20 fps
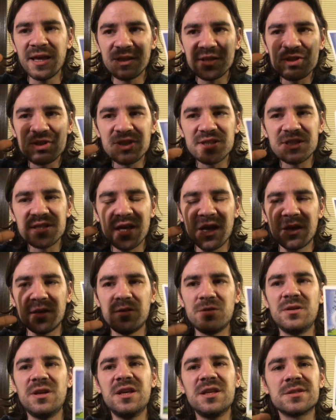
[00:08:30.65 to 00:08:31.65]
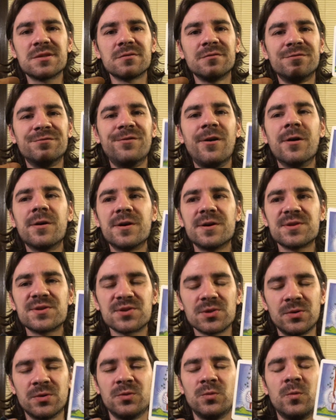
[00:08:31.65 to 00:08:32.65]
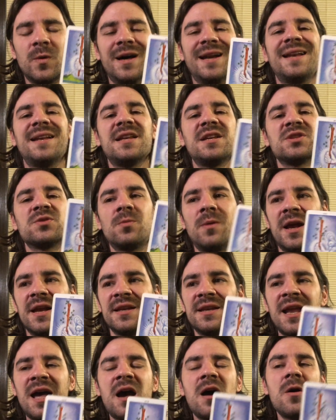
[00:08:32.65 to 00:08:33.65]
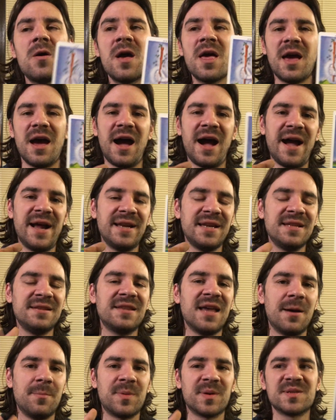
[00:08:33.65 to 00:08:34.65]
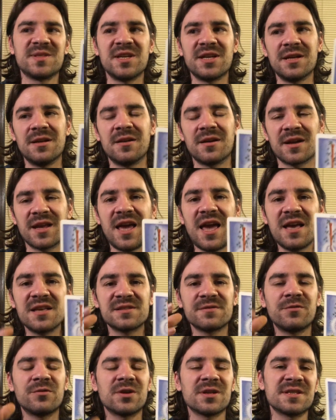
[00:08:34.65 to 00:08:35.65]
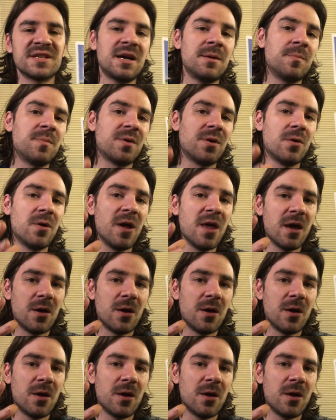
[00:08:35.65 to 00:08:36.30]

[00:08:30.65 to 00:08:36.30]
it's just you need to focus on what it is right now and in that particular case for example